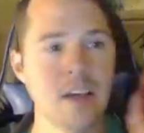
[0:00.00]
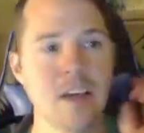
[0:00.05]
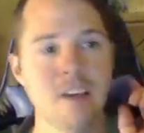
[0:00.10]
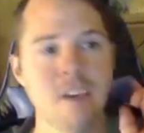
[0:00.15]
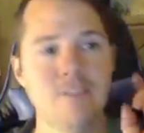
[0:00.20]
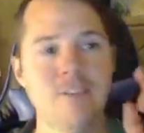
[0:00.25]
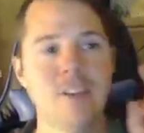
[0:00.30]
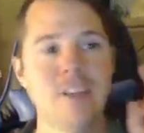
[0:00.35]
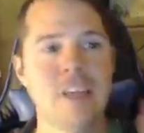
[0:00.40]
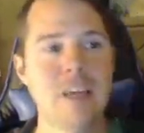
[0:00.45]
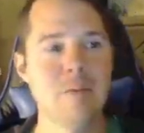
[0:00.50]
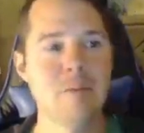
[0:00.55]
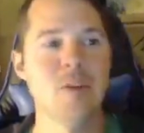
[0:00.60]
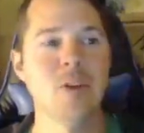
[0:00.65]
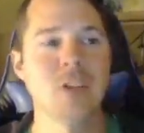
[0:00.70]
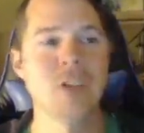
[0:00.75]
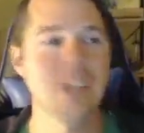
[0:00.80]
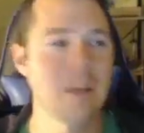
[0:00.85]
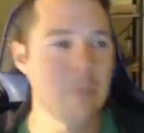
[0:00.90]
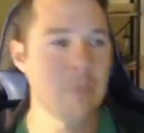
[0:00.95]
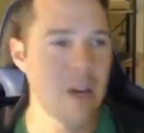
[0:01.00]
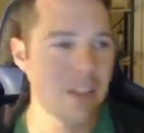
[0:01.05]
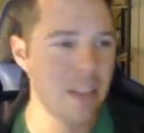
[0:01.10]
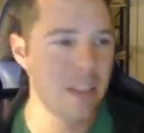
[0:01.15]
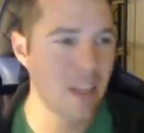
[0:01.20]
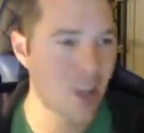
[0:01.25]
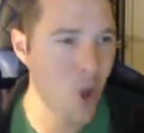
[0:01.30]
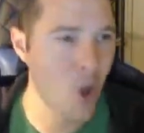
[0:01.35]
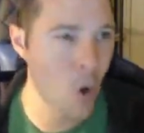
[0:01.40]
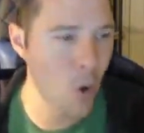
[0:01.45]
You keep looking at my
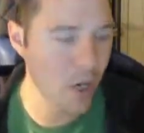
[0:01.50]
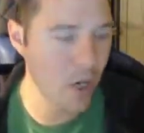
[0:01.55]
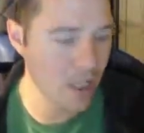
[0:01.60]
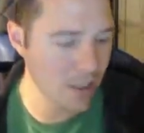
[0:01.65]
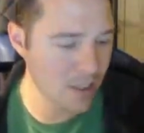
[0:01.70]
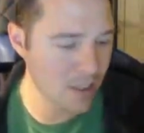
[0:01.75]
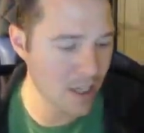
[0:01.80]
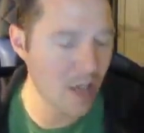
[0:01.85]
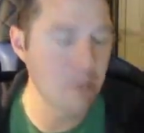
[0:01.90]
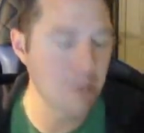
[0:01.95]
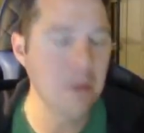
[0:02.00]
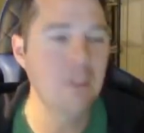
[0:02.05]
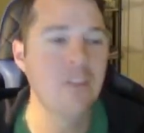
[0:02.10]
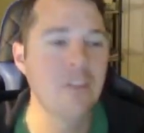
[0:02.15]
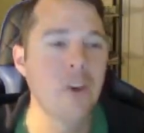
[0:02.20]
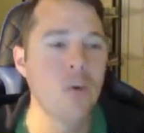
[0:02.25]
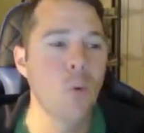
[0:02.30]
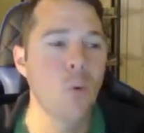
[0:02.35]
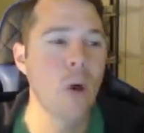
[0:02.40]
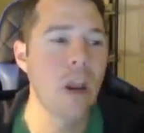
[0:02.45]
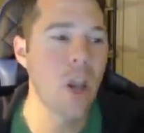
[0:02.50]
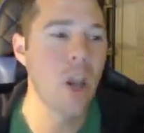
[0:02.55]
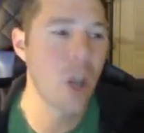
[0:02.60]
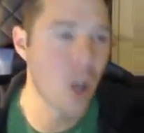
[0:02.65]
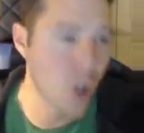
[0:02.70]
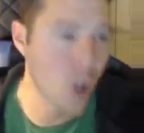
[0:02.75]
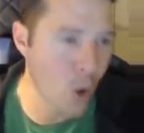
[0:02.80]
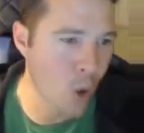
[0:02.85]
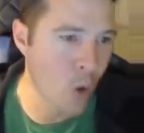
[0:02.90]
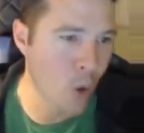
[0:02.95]
decoding time, even went
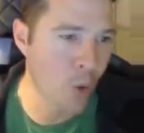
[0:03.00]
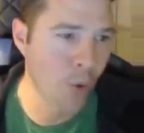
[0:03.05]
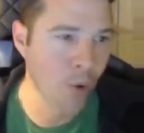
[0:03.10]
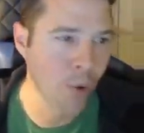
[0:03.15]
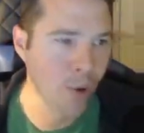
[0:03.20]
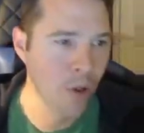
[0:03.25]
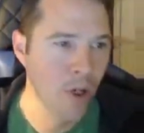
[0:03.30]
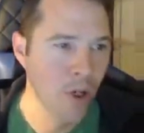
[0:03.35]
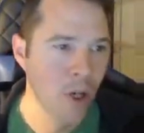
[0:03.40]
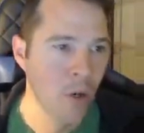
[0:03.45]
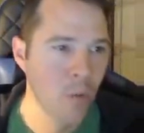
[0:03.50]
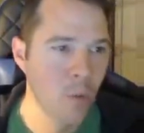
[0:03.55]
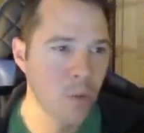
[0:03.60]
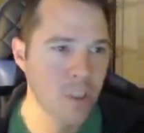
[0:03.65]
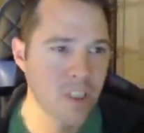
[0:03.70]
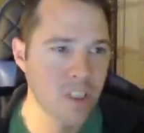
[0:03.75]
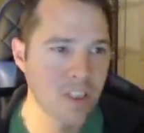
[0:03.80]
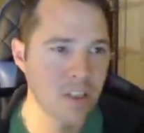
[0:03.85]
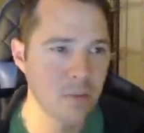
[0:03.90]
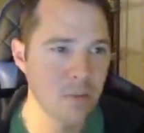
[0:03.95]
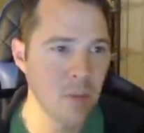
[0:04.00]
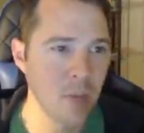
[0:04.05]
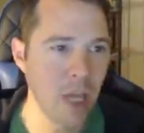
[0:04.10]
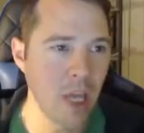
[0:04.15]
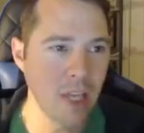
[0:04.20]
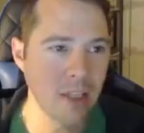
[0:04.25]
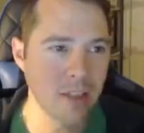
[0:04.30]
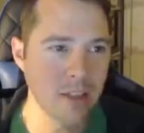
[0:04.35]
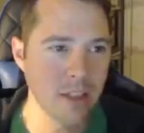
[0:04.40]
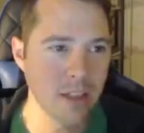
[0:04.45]
lower, which is
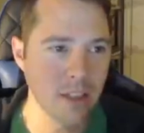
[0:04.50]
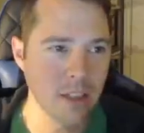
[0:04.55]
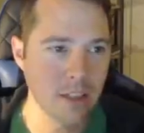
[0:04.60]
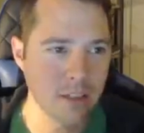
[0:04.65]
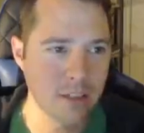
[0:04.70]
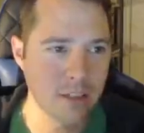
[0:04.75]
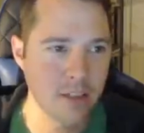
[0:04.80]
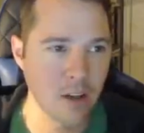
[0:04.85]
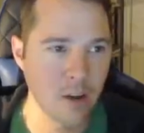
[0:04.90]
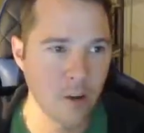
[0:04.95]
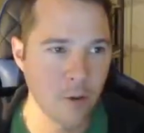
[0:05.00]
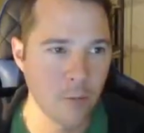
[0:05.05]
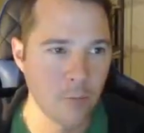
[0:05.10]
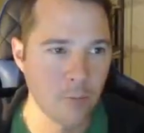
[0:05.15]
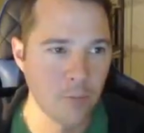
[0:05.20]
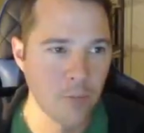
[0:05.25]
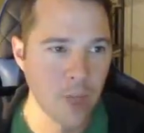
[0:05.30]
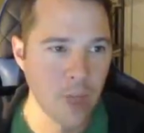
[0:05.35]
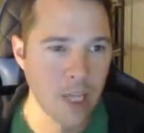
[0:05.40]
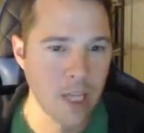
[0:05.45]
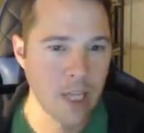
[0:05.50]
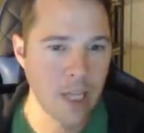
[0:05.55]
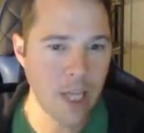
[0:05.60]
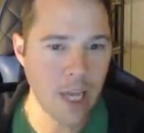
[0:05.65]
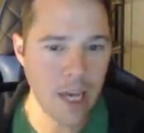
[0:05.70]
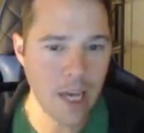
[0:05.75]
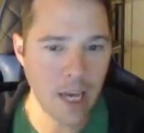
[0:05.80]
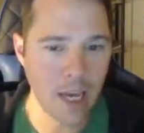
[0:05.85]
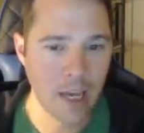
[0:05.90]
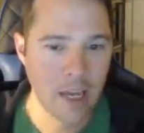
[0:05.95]
amazing. So
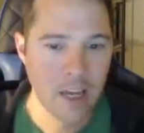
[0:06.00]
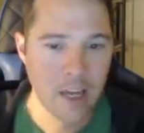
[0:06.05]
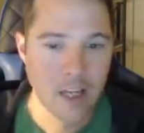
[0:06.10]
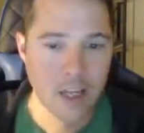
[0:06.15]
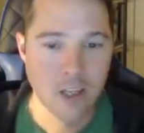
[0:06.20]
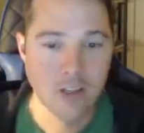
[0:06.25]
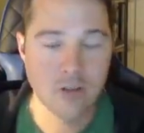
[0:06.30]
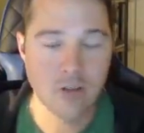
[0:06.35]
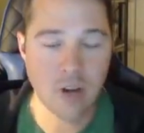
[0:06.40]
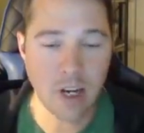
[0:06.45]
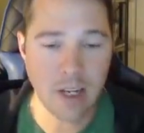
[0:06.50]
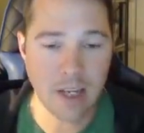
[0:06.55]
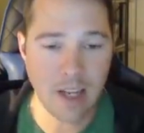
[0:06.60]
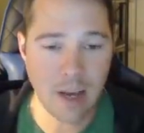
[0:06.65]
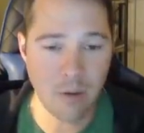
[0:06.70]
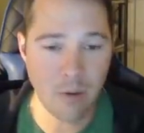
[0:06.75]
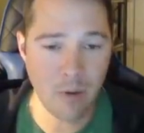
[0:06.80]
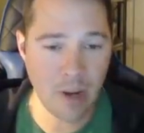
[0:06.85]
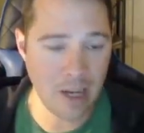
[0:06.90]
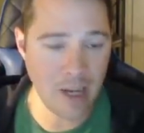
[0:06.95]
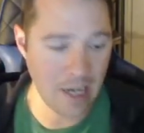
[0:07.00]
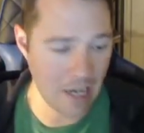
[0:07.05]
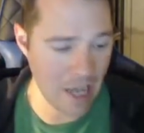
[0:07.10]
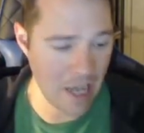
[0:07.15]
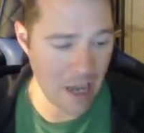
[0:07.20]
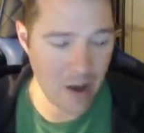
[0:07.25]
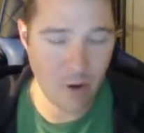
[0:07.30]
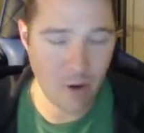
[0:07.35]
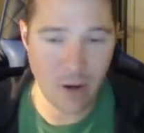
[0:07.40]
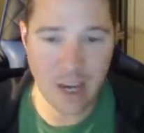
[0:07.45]
yeah, try that right
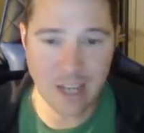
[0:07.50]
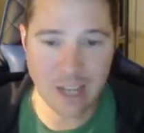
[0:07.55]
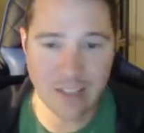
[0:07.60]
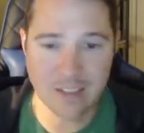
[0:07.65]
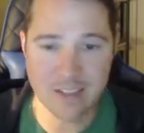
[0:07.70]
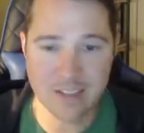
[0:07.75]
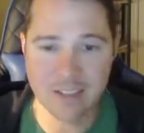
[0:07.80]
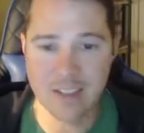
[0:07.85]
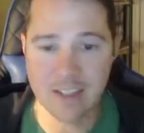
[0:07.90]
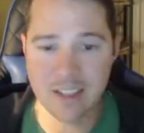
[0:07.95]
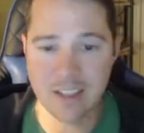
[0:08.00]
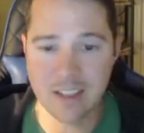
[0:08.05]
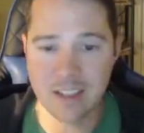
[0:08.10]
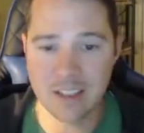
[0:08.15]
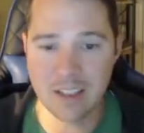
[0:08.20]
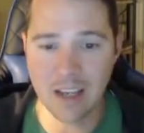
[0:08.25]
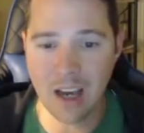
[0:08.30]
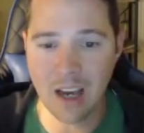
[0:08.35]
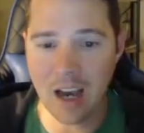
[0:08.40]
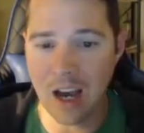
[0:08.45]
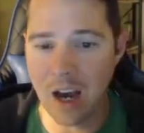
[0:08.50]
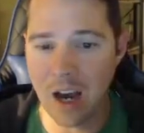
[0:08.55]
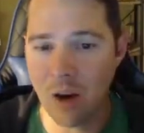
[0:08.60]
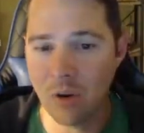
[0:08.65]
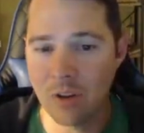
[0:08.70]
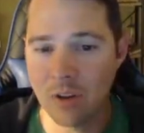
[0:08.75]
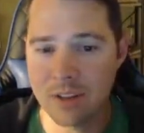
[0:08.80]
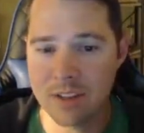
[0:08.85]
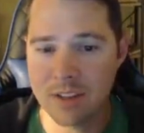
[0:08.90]
now and see how it's